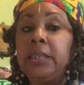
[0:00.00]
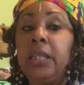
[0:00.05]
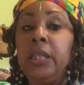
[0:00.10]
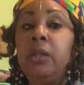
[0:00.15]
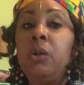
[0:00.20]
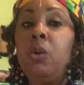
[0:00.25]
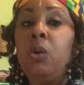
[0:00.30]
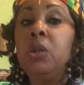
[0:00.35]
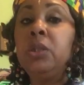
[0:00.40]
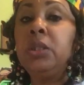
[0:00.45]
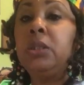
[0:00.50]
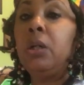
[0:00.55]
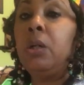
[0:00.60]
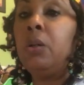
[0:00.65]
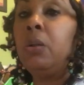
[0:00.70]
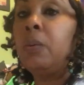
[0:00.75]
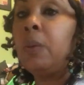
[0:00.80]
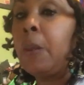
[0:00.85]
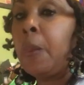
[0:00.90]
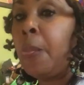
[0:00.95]
And
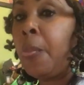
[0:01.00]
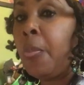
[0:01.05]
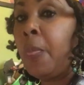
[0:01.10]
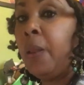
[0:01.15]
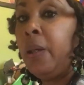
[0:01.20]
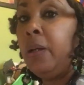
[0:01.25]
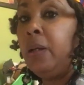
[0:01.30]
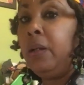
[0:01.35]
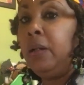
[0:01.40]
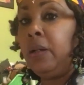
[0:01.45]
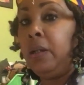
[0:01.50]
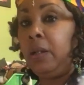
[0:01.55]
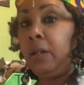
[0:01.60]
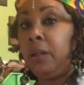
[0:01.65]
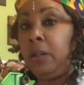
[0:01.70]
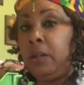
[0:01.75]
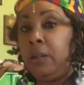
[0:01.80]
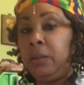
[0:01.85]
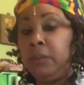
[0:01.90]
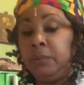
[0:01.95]
also
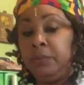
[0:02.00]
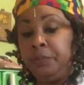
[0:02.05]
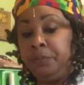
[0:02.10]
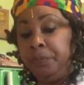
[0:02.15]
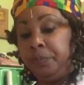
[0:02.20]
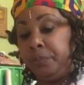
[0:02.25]
I'm